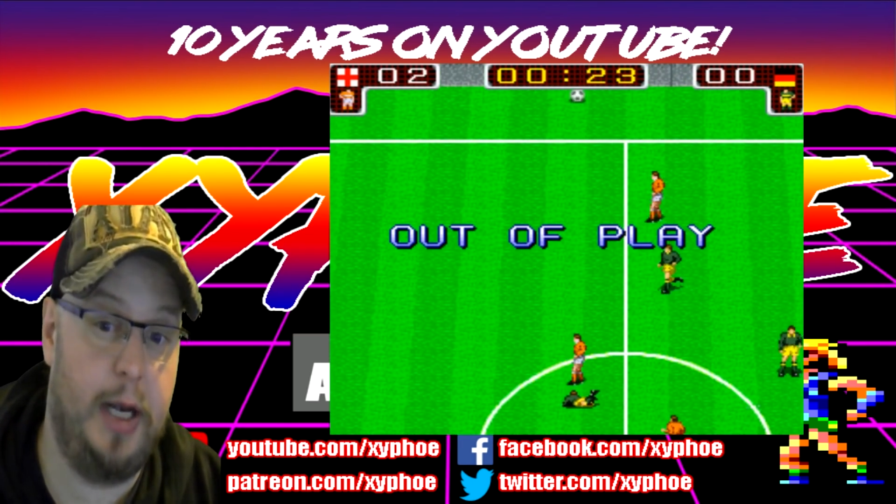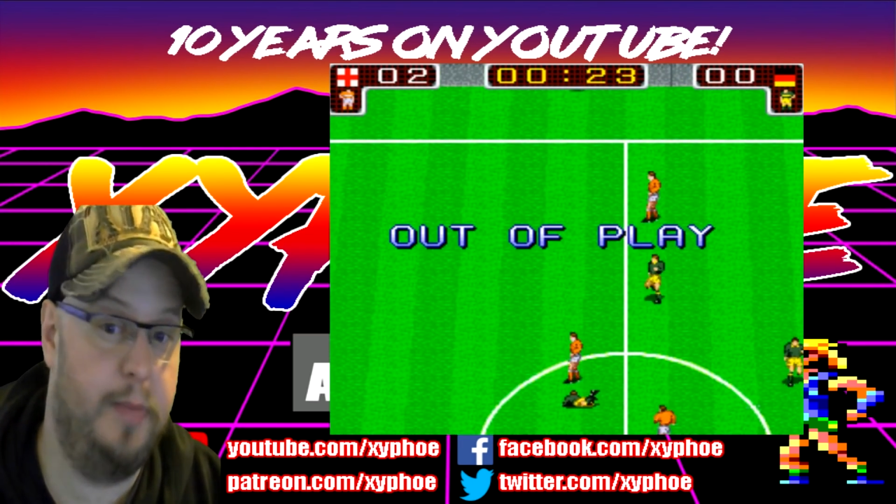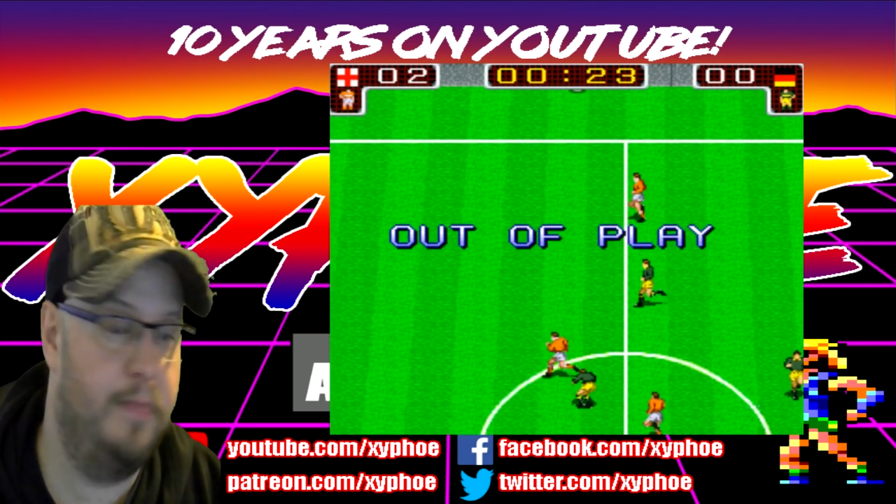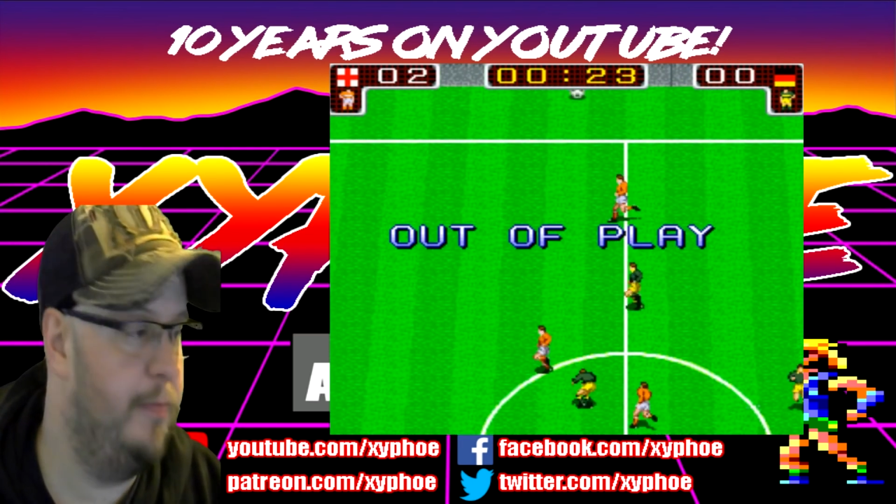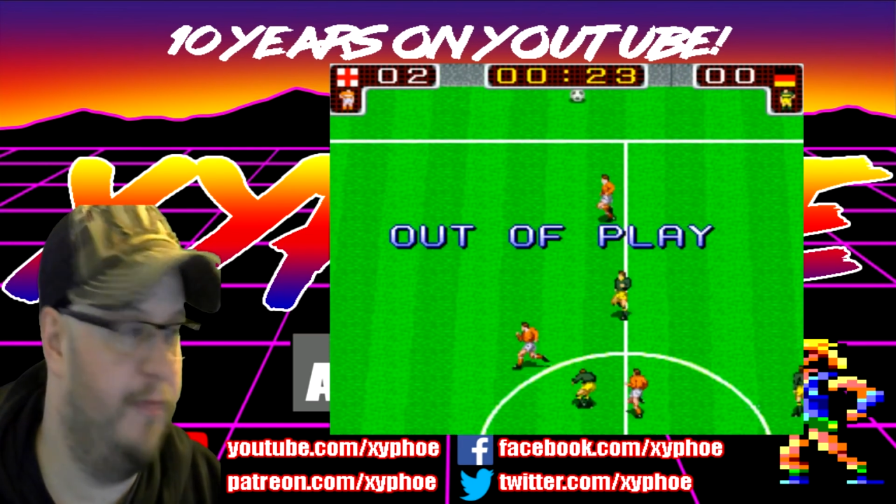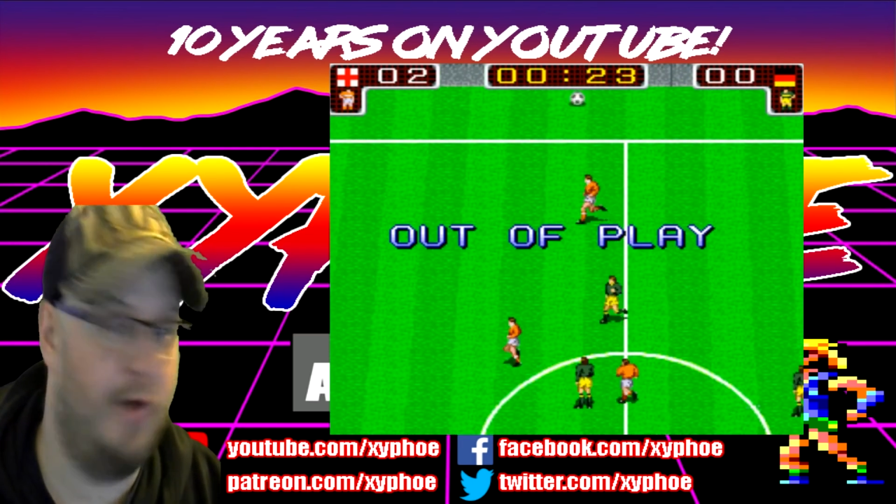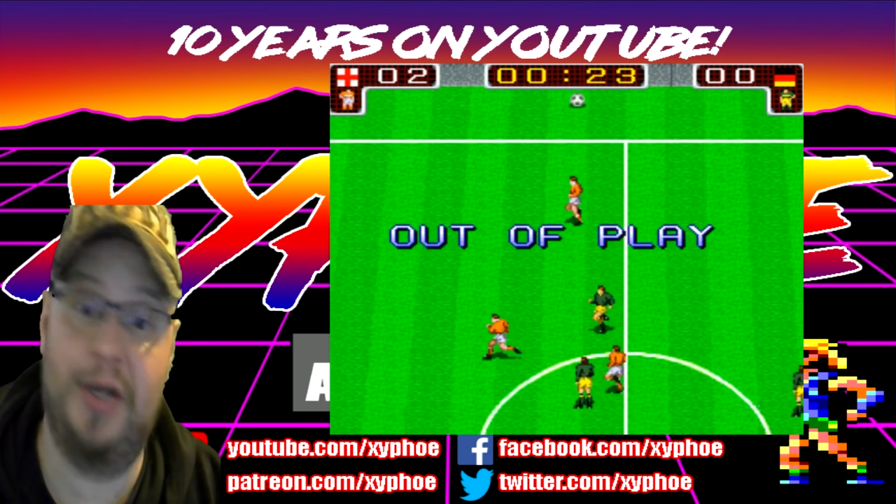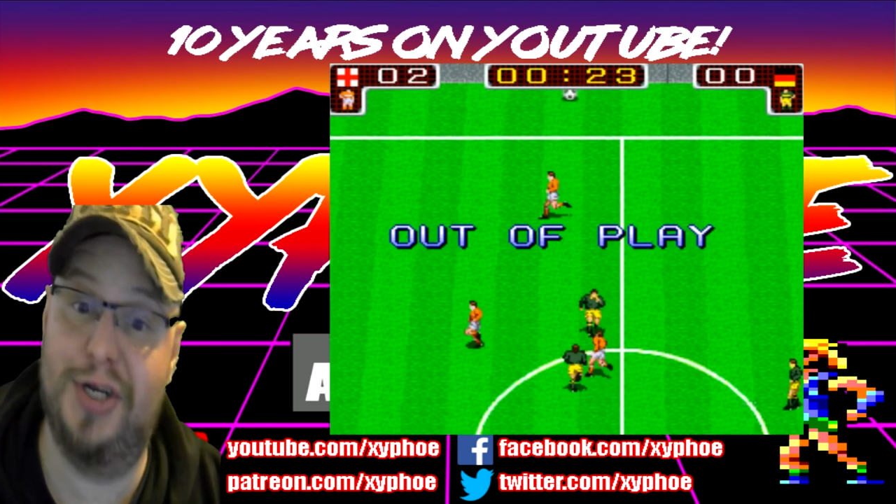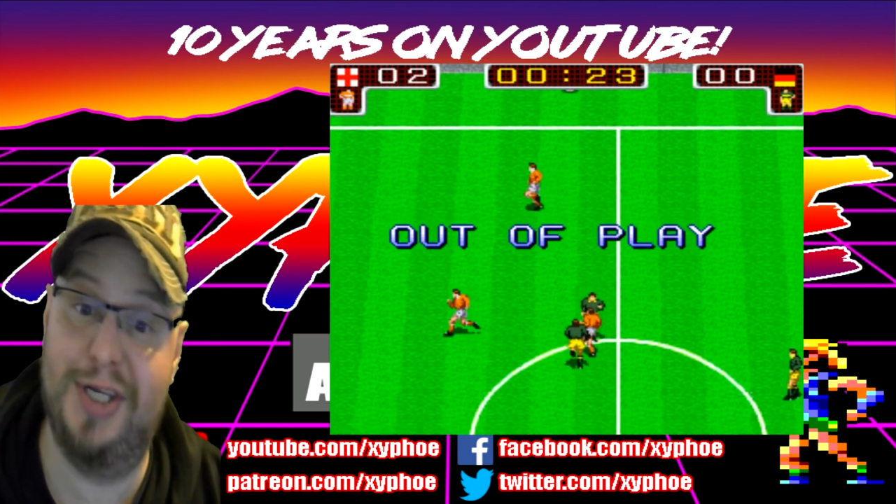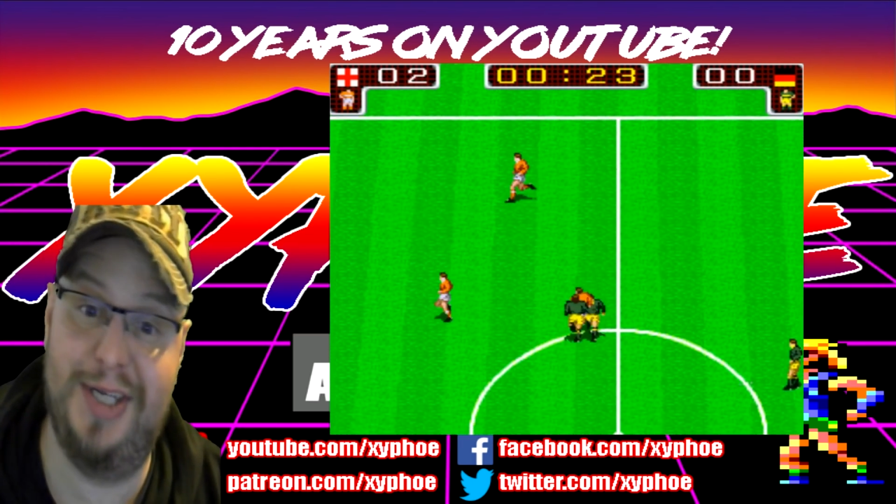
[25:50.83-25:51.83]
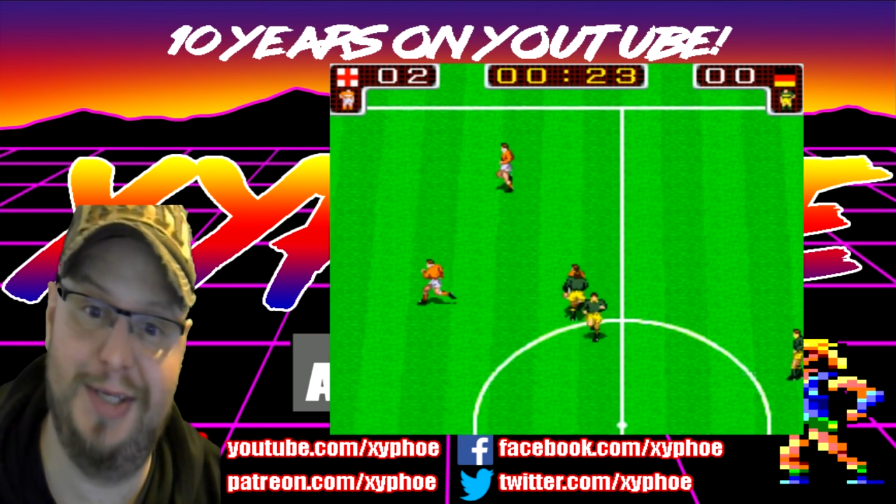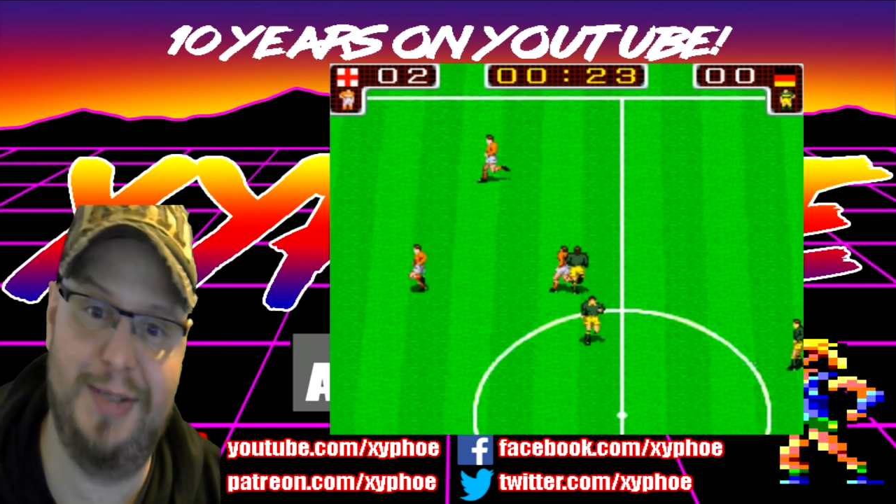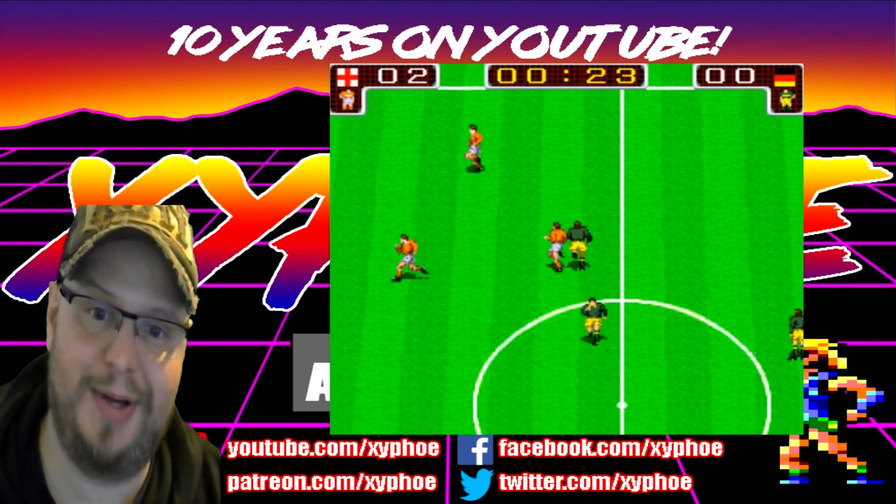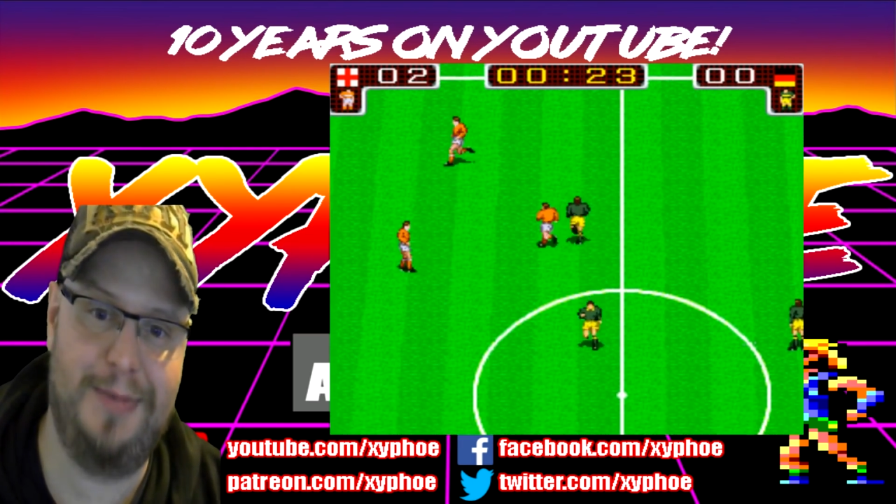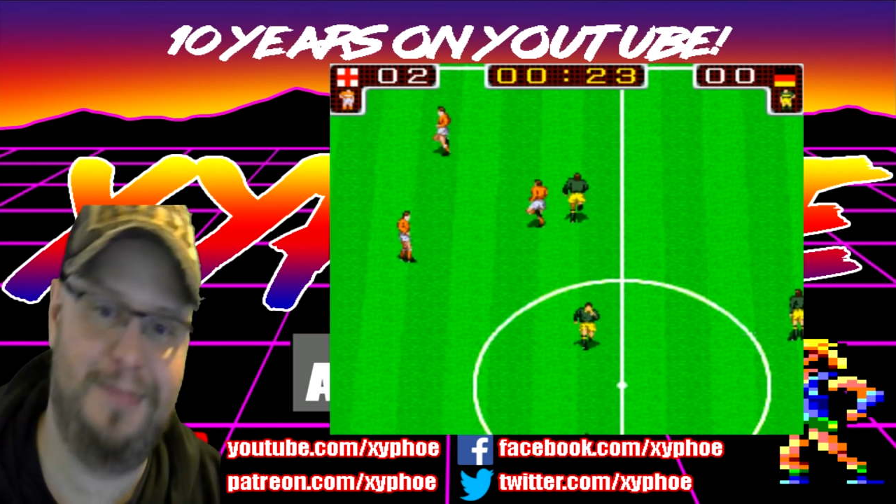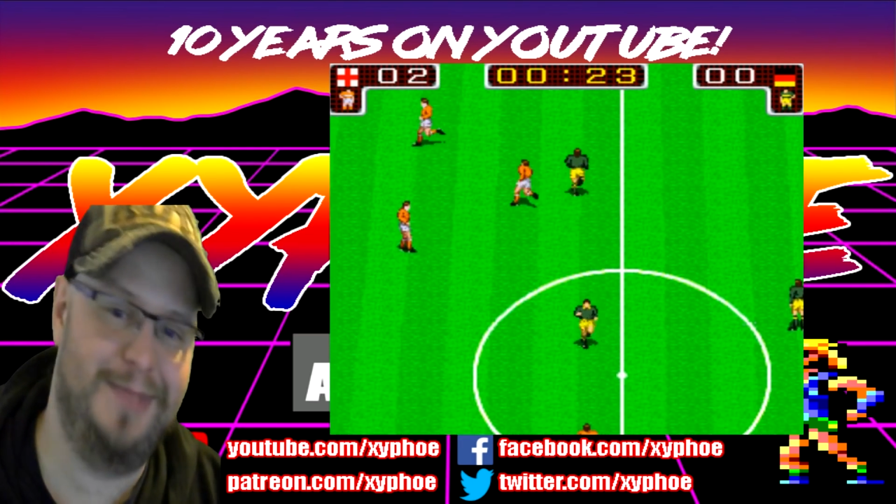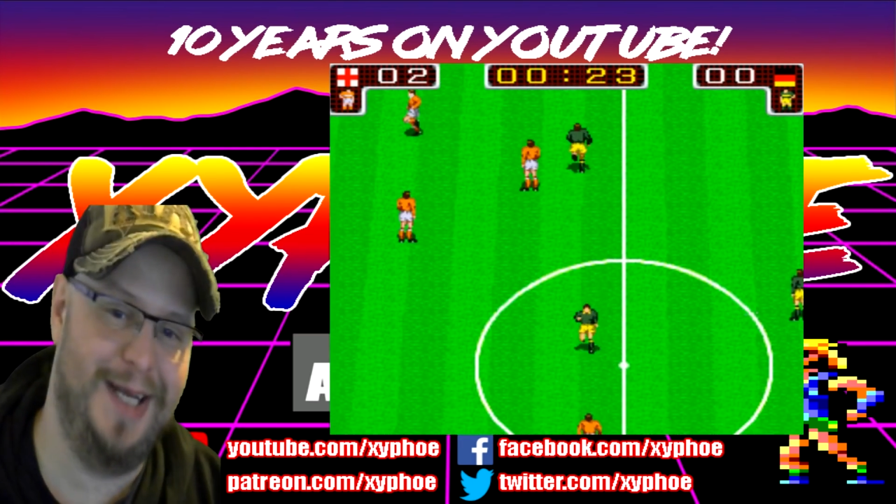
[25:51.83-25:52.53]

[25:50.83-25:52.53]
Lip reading: and I'm very good at it as well.